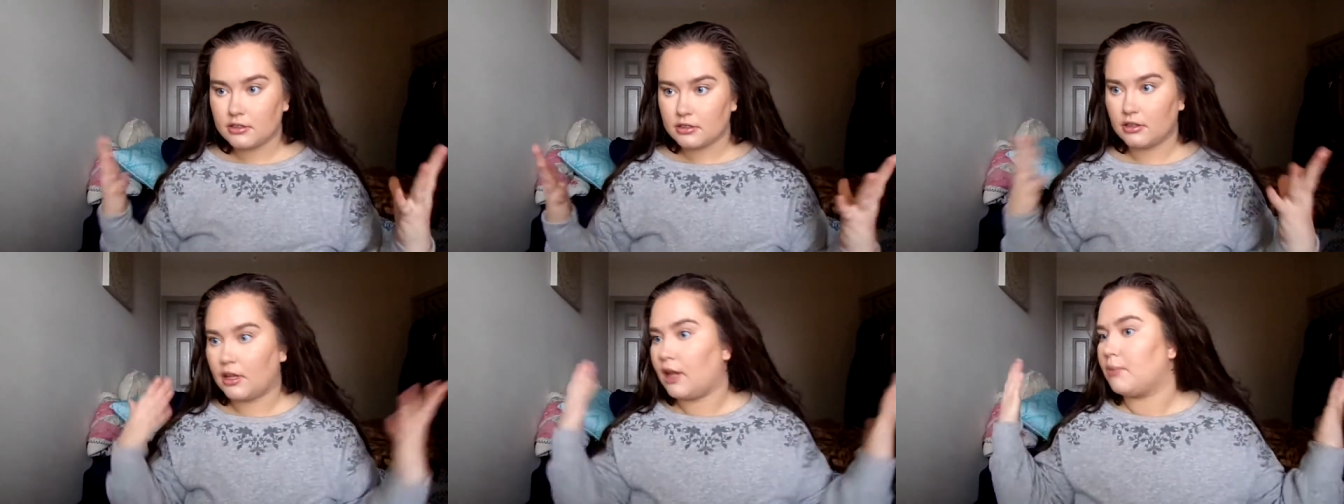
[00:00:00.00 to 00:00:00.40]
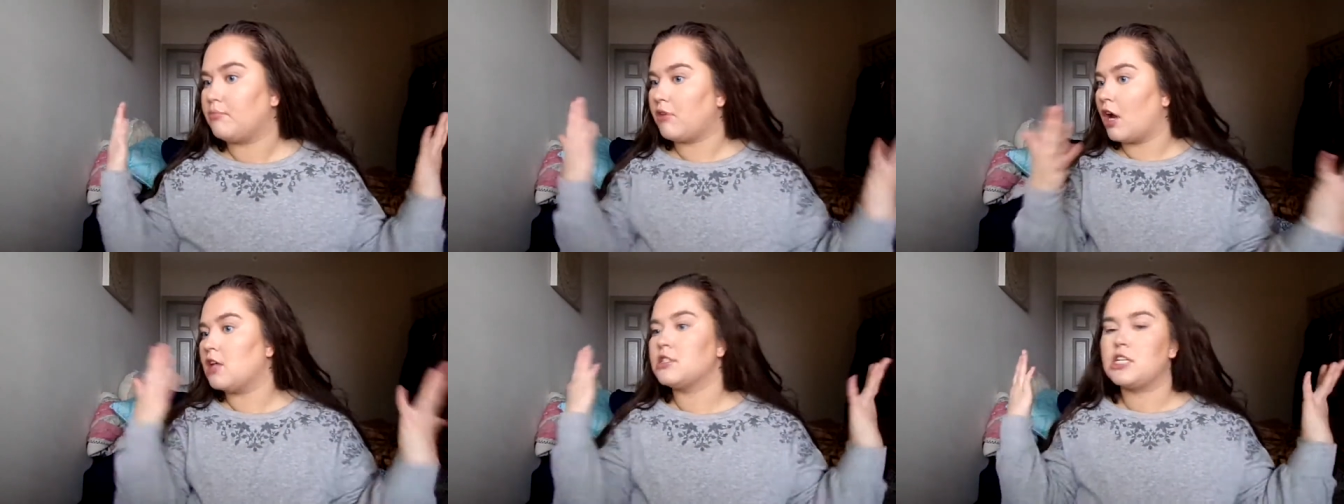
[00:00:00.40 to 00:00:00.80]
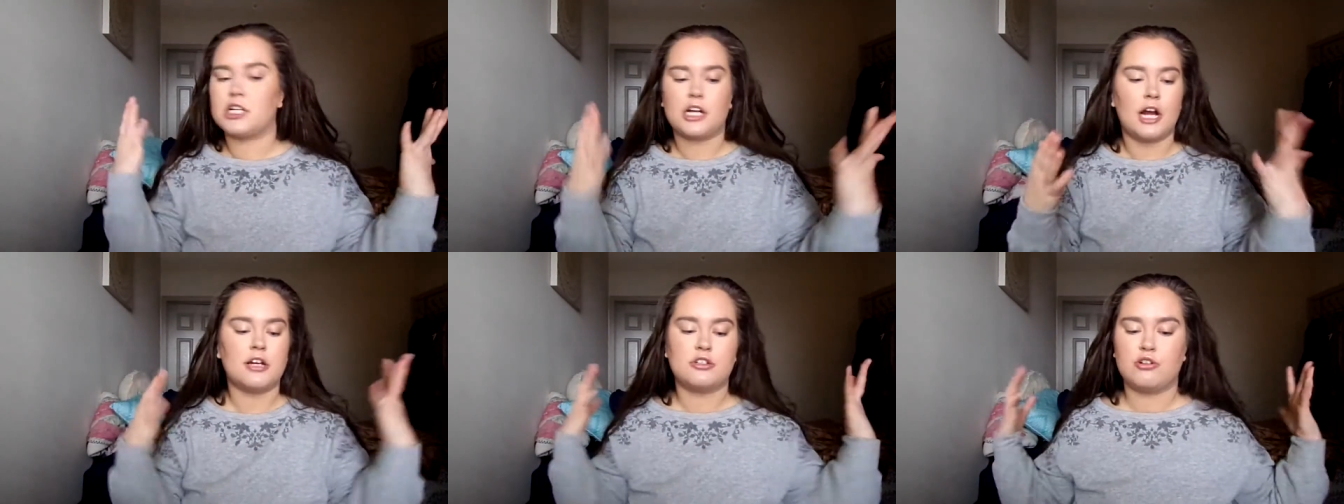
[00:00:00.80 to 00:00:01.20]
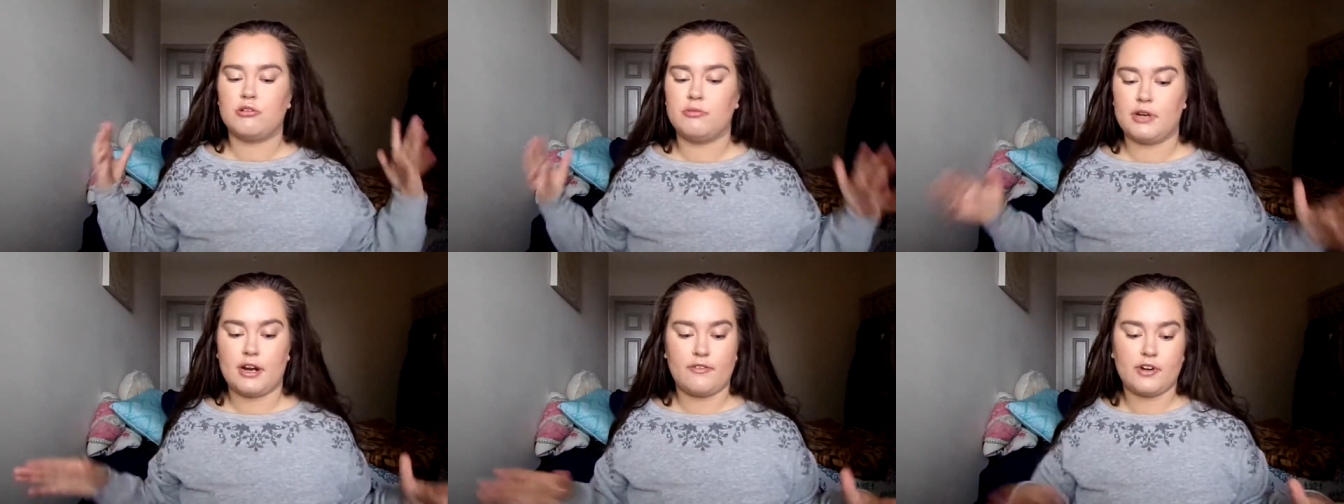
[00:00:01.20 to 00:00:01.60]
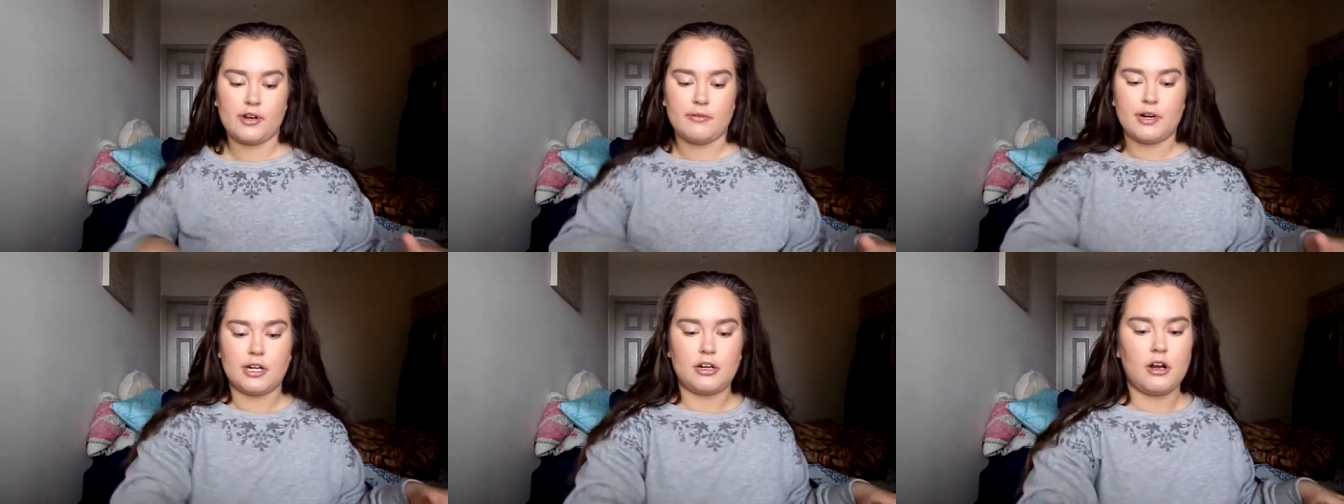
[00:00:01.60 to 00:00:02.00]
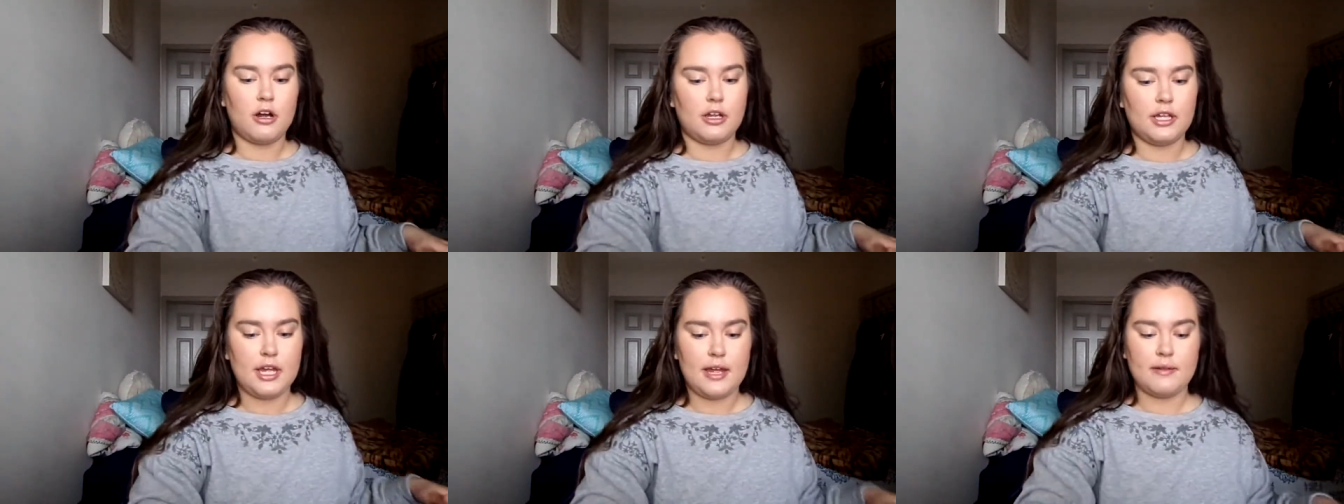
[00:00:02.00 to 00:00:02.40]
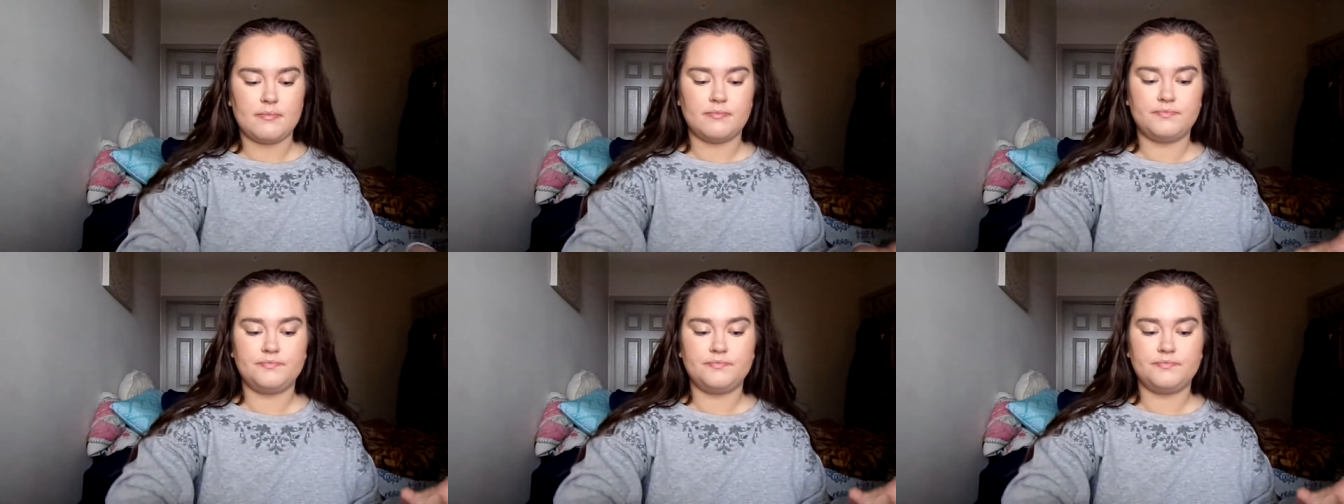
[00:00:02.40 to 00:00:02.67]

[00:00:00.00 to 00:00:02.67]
like bronzer, contour, whatever you want to call it.